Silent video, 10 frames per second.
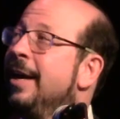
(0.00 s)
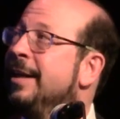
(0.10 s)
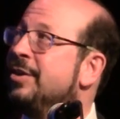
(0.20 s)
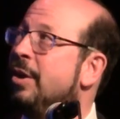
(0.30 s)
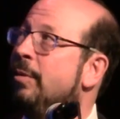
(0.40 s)

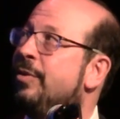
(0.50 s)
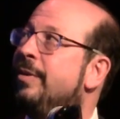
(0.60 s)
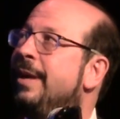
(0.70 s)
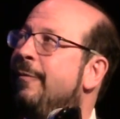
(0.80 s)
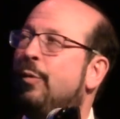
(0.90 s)
And so
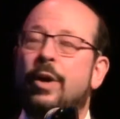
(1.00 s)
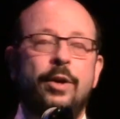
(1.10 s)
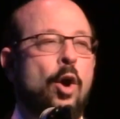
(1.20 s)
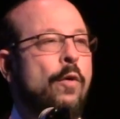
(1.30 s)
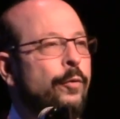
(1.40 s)
if we're
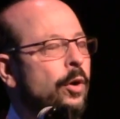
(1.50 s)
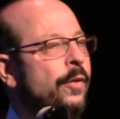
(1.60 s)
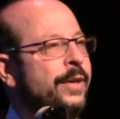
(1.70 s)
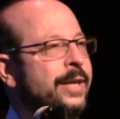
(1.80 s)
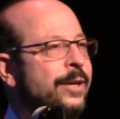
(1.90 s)
going to
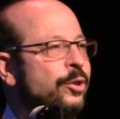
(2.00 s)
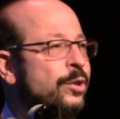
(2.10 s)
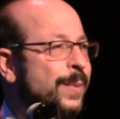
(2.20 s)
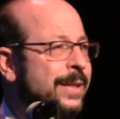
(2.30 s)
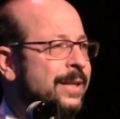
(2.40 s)
overhaul the
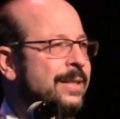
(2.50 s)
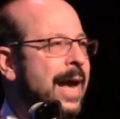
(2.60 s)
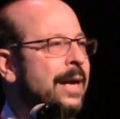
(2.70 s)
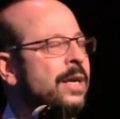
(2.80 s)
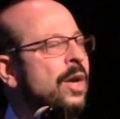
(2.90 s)
Endangered Species
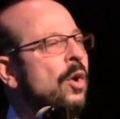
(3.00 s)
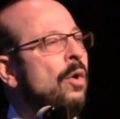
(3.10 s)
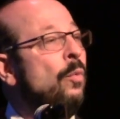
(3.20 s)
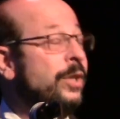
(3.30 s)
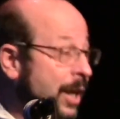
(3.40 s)
Act,
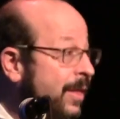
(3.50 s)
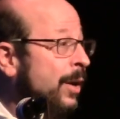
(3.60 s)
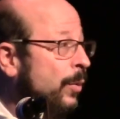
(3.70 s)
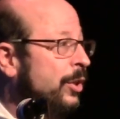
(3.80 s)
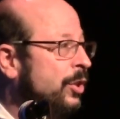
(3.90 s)
which I
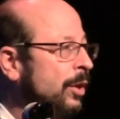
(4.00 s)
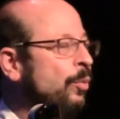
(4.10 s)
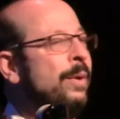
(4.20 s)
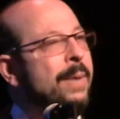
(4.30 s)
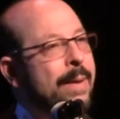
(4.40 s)
think we
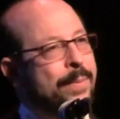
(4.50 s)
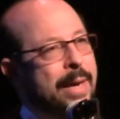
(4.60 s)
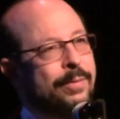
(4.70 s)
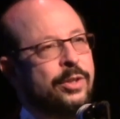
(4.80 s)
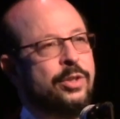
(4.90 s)
should, we might
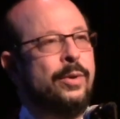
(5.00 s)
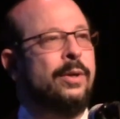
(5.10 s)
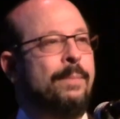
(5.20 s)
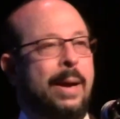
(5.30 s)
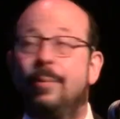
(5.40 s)
be able to do it
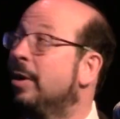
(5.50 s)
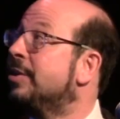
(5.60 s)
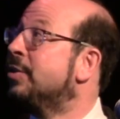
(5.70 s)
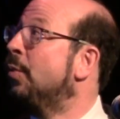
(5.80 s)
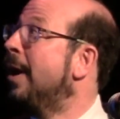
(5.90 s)
in a
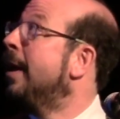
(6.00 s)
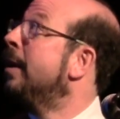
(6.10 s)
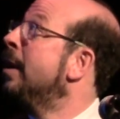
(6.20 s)
bipartisan way.